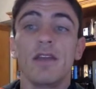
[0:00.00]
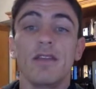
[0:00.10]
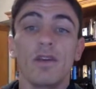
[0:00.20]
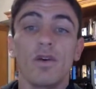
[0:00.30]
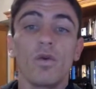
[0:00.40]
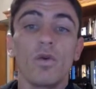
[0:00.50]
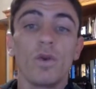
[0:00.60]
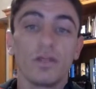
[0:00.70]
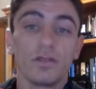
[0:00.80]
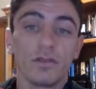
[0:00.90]
there
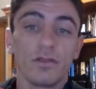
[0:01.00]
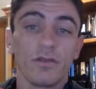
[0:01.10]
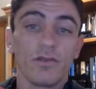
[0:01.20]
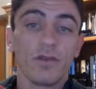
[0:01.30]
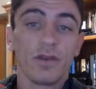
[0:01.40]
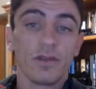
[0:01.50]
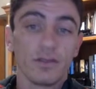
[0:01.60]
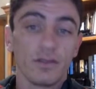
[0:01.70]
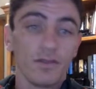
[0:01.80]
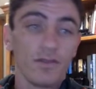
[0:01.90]
always
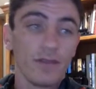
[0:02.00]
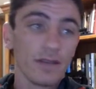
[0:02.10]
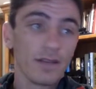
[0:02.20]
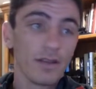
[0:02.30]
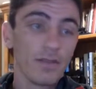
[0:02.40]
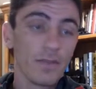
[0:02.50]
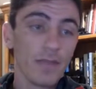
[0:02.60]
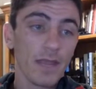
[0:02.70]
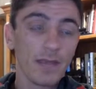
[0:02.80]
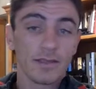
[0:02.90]
arises the fact that
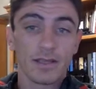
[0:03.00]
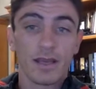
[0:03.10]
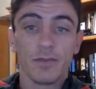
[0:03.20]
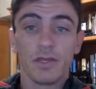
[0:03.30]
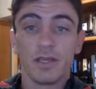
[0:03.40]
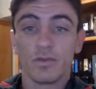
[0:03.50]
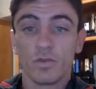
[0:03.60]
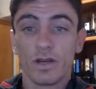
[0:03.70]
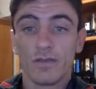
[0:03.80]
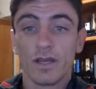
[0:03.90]
entertainment is
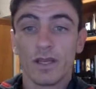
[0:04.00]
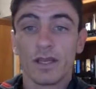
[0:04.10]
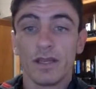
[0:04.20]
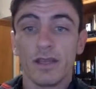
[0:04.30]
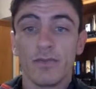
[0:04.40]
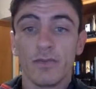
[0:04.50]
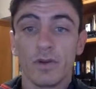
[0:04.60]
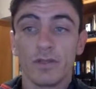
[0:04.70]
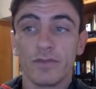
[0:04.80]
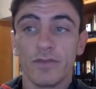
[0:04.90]
one of their key
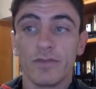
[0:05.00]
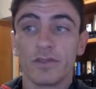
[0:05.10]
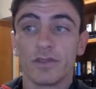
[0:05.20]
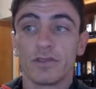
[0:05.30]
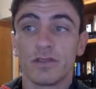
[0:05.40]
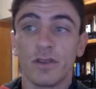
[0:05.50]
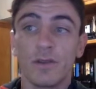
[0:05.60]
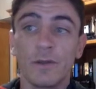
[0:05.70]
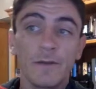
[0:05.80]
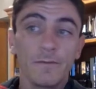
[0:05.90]
points of emphasis. So,
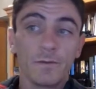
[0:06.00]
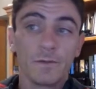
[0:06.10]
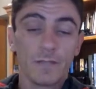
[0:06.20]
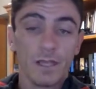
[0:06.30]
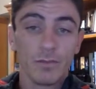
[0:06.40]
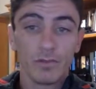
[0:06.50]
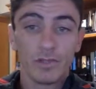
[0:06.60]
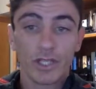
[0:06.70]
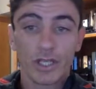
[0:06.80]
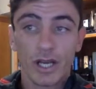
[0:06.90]
for example, the
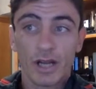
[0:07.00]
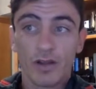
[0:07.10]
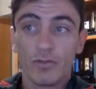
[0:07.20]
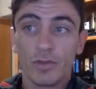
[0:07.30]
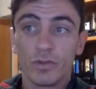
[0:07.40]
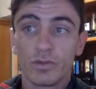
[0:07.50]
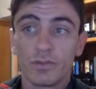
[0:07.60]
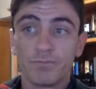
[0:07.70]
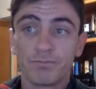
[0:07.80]
Chicago Bulls,